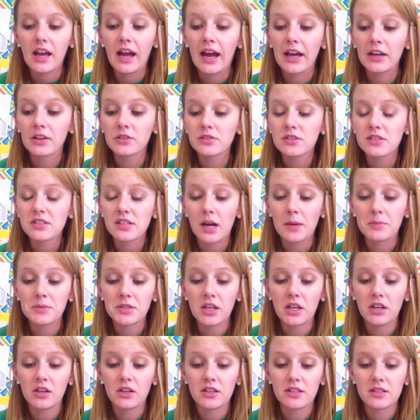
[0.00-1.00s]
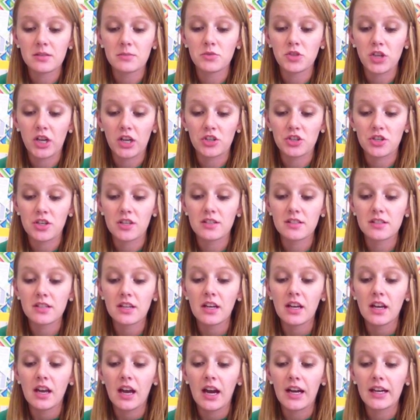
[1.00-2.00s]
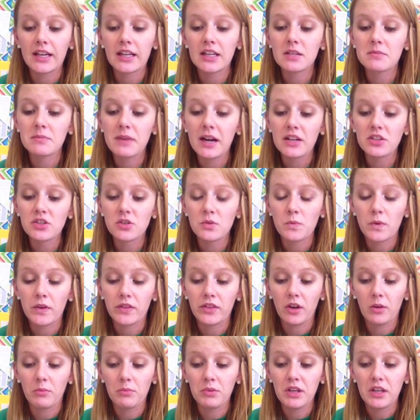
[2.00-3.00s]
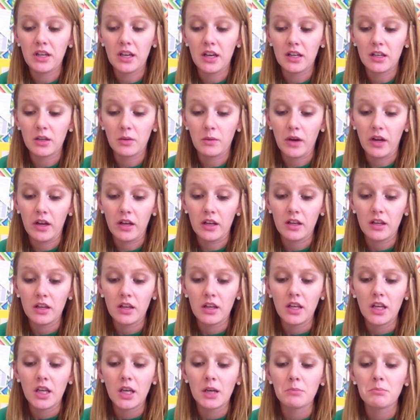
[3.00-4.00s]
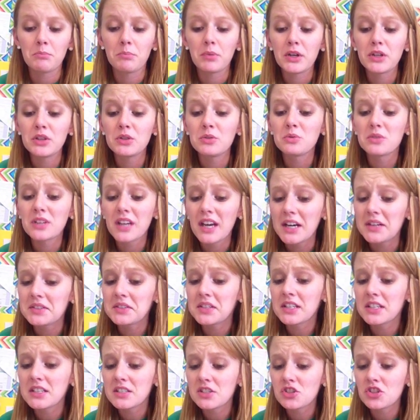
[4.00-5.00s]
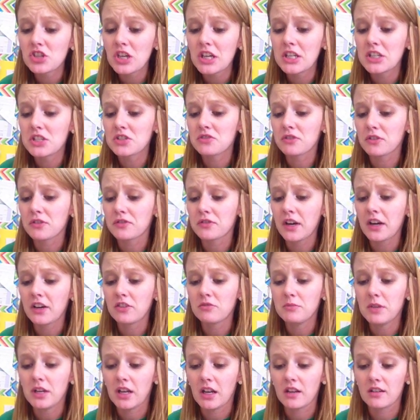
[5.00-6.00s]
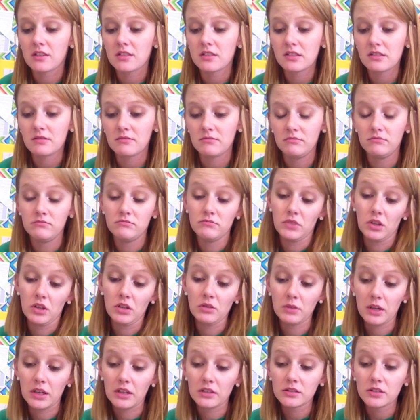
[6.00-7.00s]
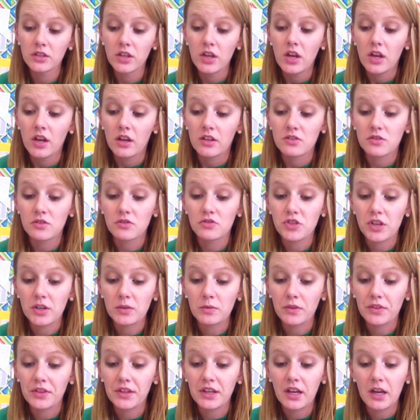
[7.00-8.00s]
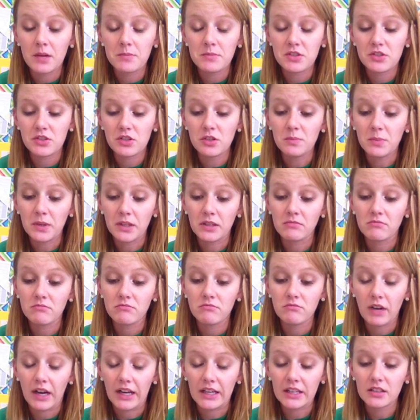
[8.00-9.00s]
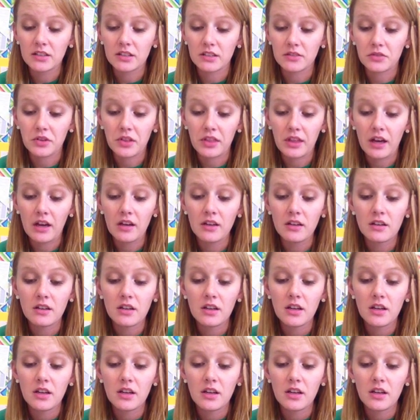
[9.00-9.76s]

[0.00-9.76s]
I don't stop to hear his objections. I can imagine what they'll be anyway. "But you counted his change for 5 minutes." "Oh well, so Jed will think I'm stupid. I can live with that."